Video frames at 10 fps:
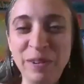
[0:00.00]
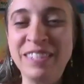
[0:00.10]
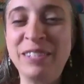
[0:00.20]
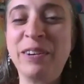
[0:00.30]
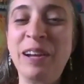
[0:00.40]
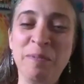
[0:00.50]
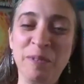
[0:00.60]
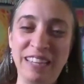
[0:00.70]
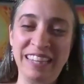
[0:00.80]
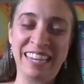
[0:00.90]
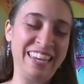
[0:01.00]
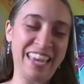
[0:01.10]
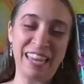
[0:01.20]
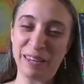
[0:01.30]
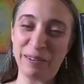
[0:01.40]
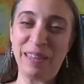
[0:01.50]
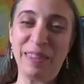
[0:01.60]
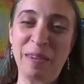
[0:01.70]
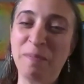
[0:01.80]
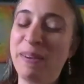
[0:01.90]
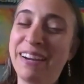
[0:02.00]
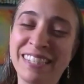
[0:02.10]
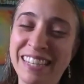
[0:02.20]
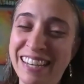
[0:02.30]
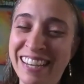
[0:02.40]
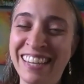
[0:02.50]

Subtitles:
Instagram really can be on the comparison.